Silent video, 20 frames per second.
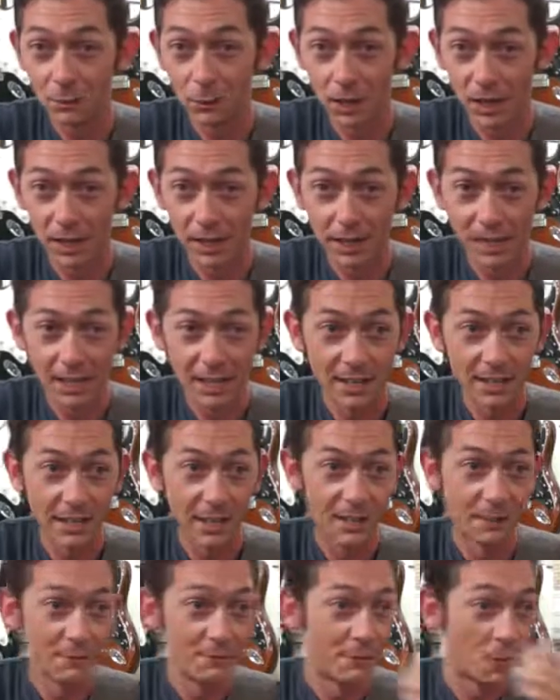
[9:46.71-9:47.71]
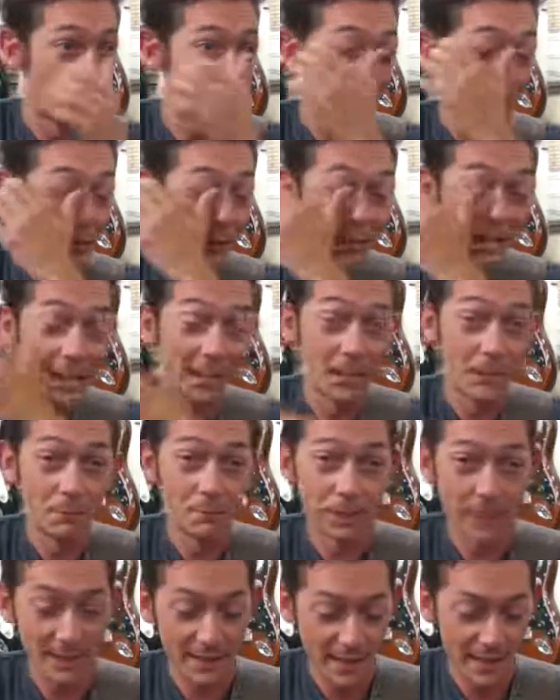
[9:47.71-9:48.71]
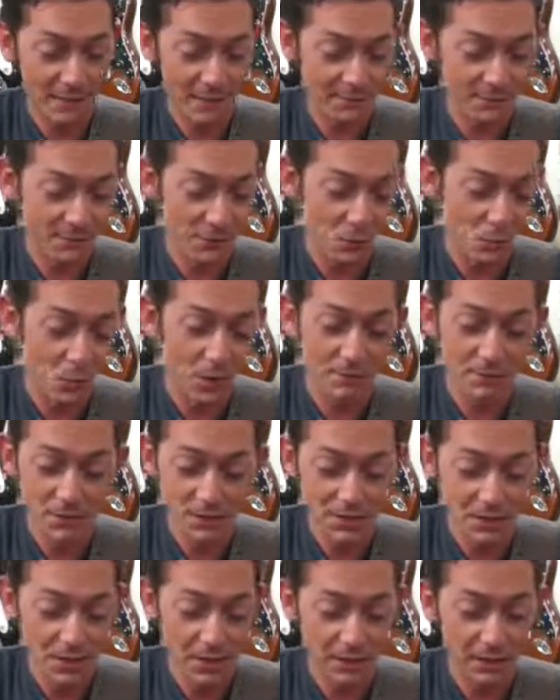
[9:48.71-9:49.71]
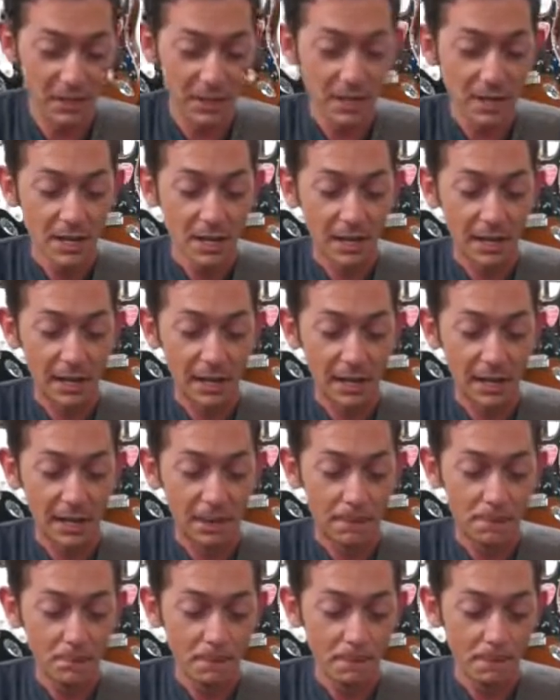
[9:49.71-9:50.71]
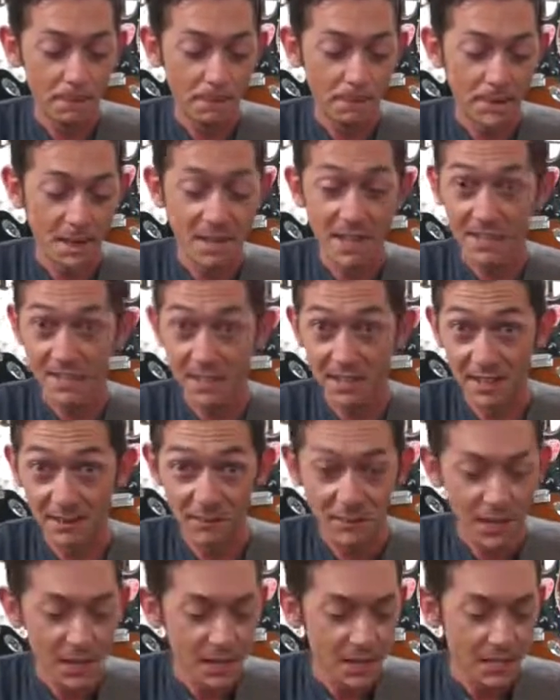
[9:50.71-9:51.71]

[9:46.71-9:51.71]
In a 4-hour night, I'll play that for one full song, and that's it.